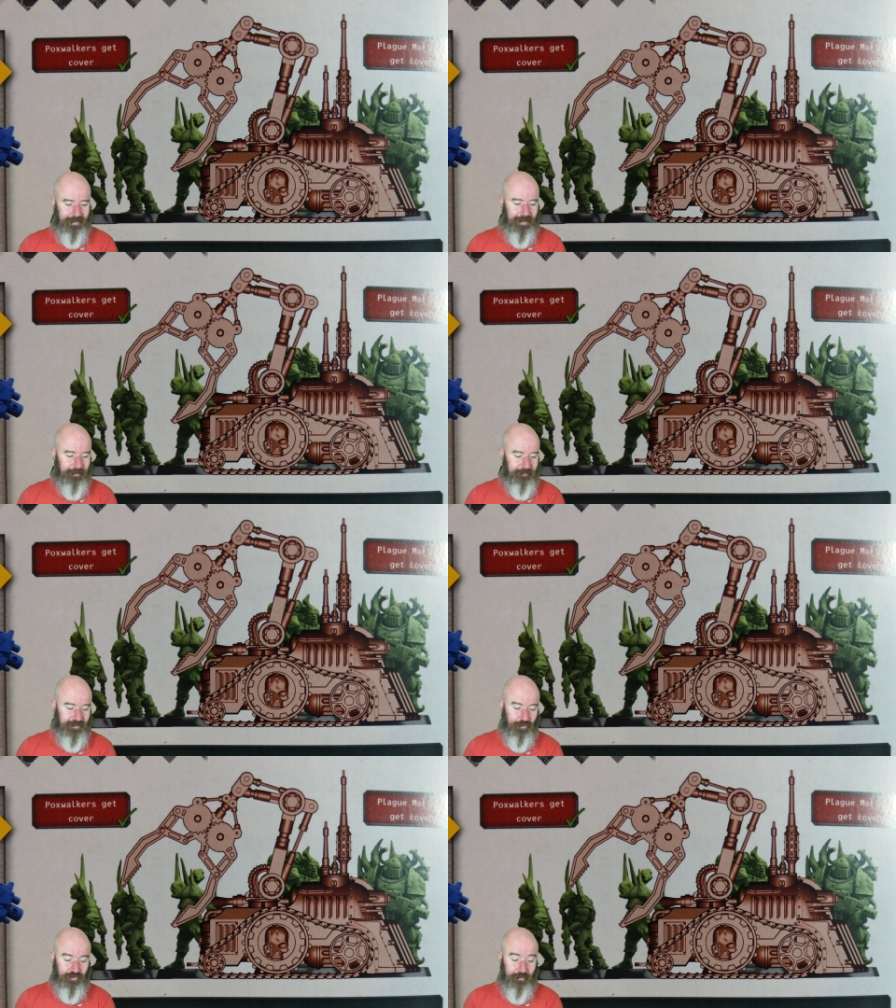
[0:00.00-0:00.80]

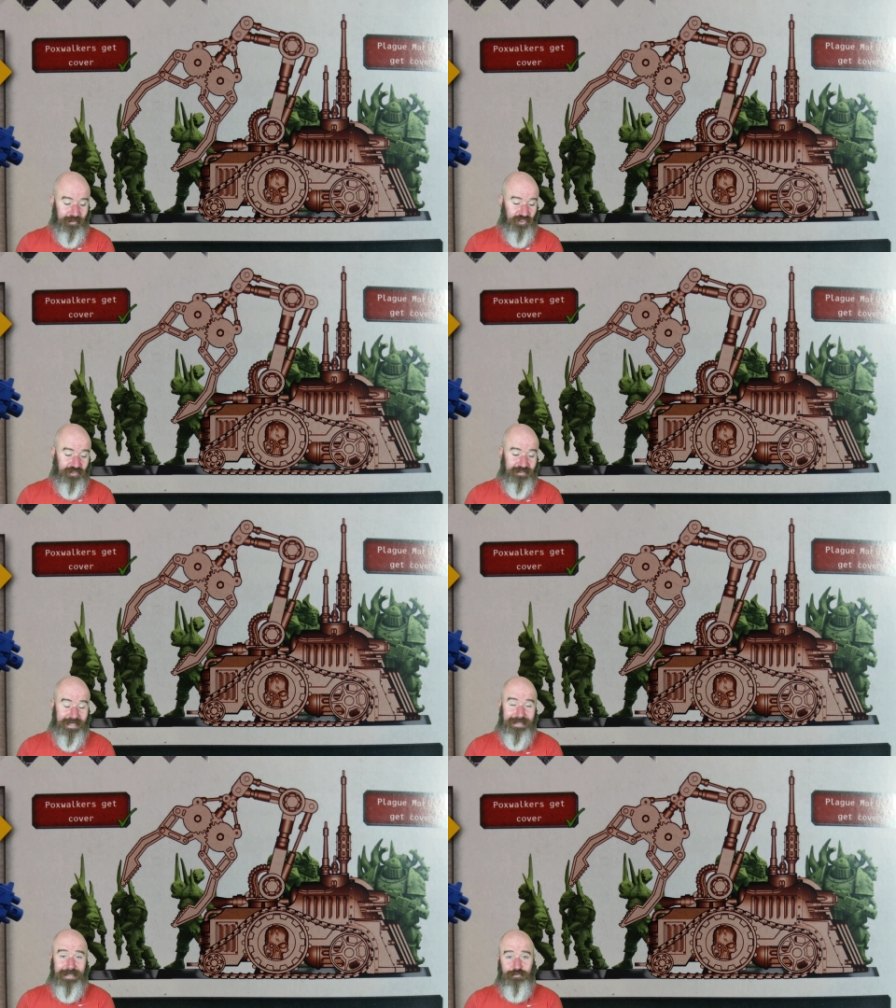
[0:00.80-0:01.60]
It also mentions
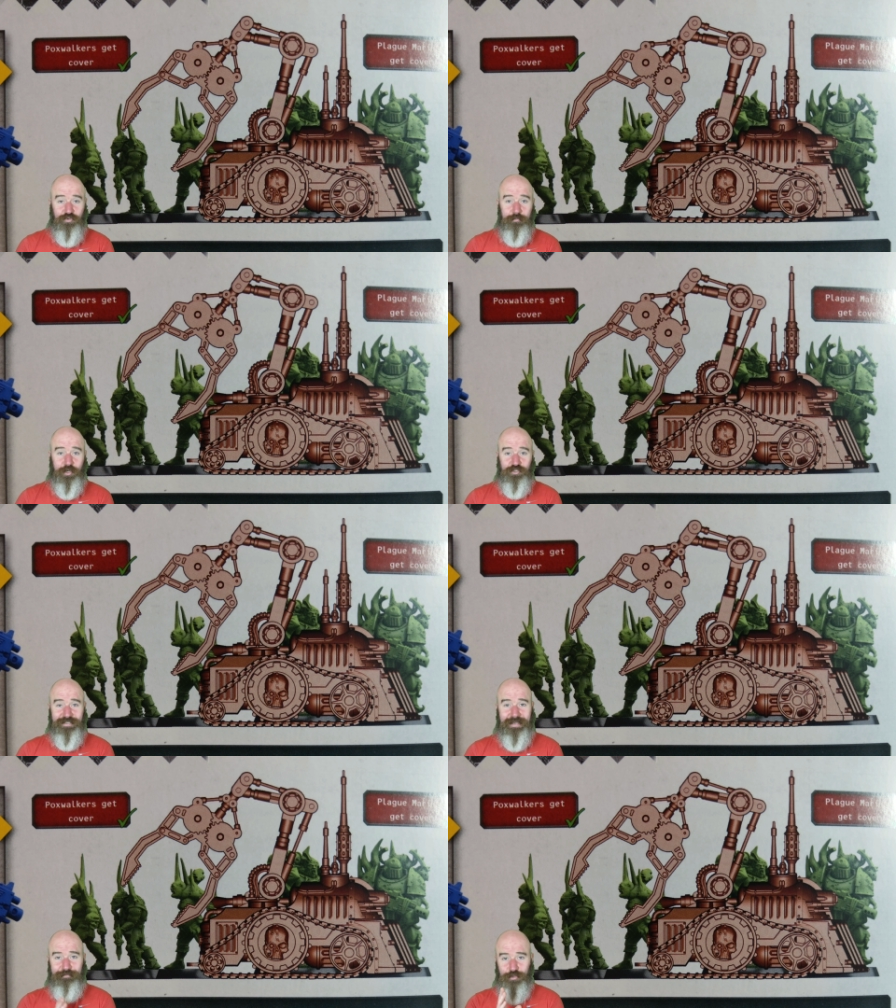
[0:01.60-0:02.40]
getting down to a
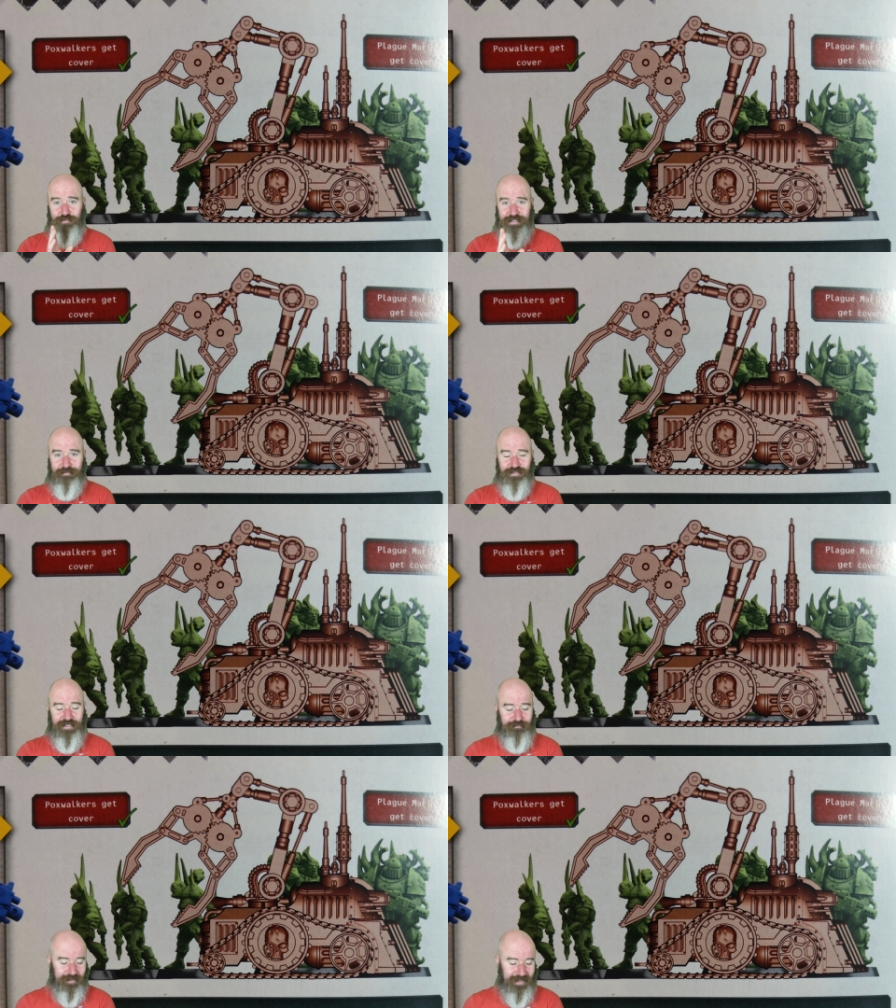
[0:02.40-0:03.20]
model's eye view to give
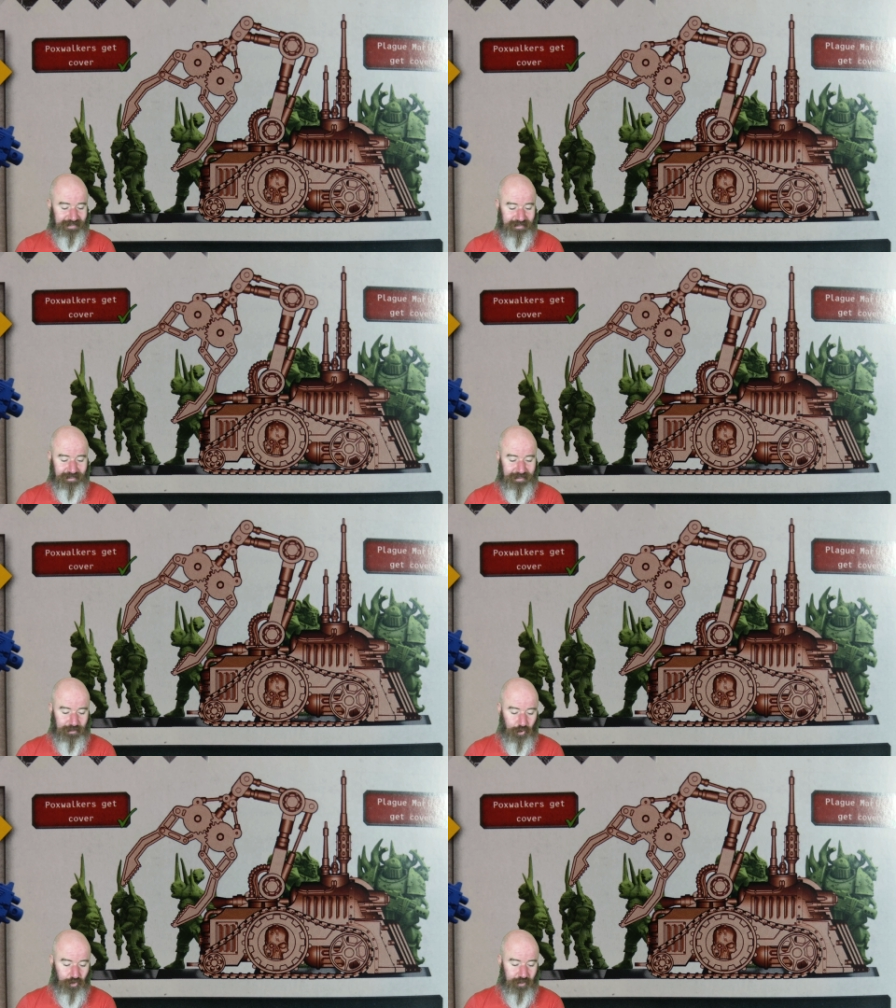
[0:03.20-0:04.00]
yourself a nice clear
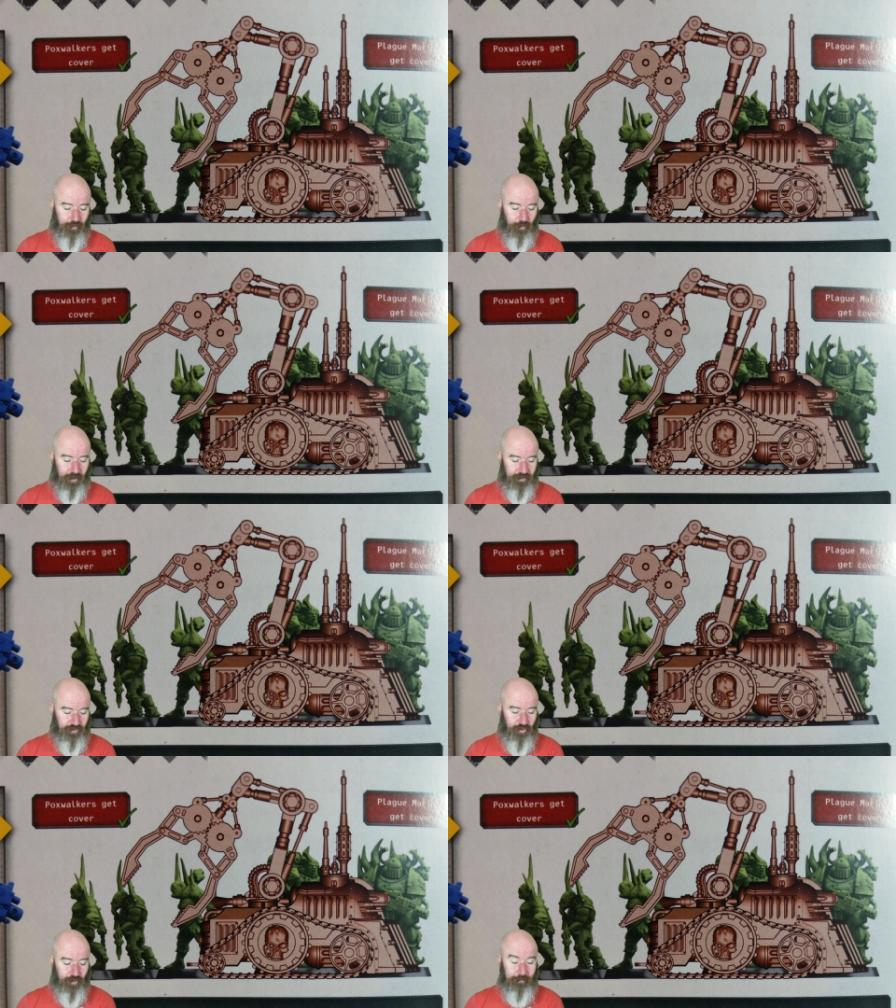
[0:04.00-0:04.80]
look at what
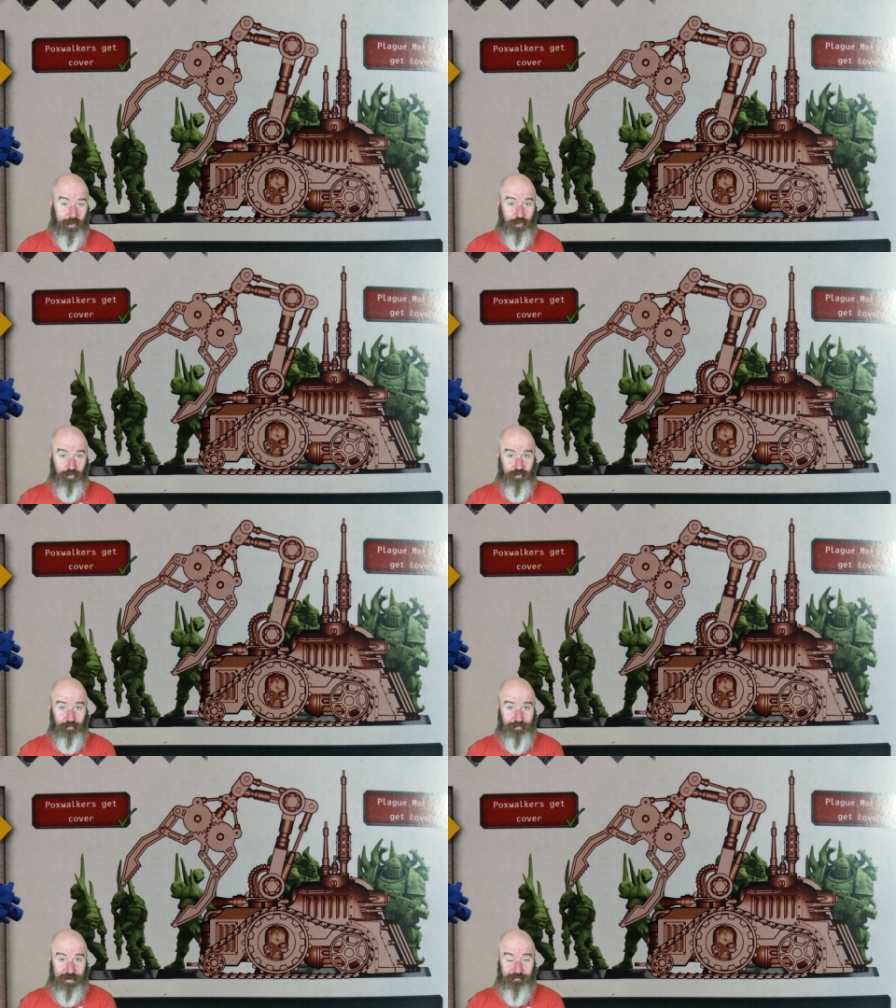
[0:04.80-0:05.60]
your model,
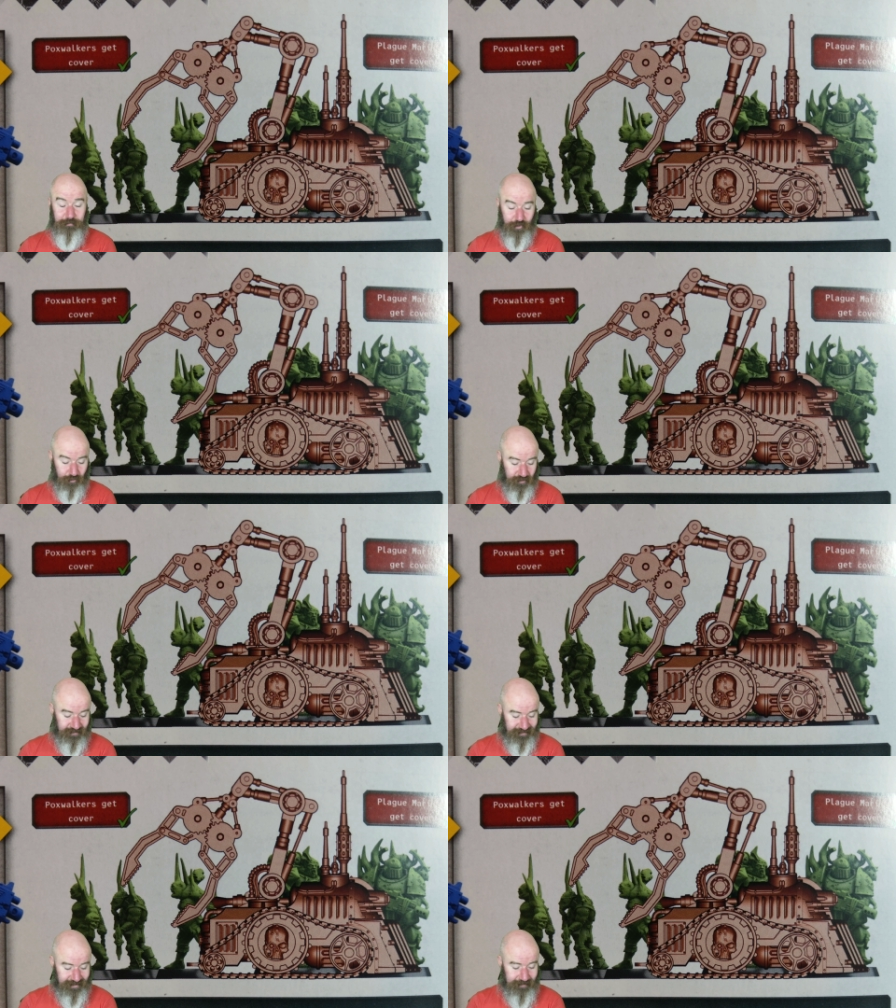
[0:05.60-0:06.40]
your firing model,
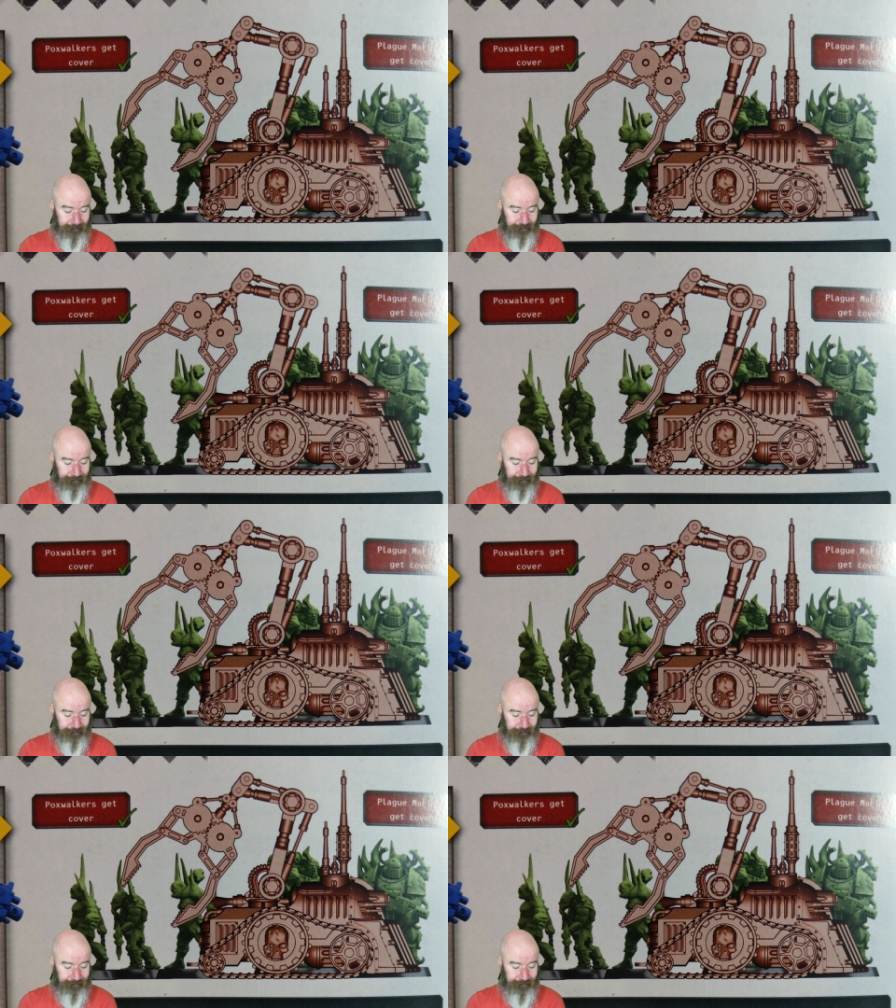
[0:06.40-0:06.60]
can see.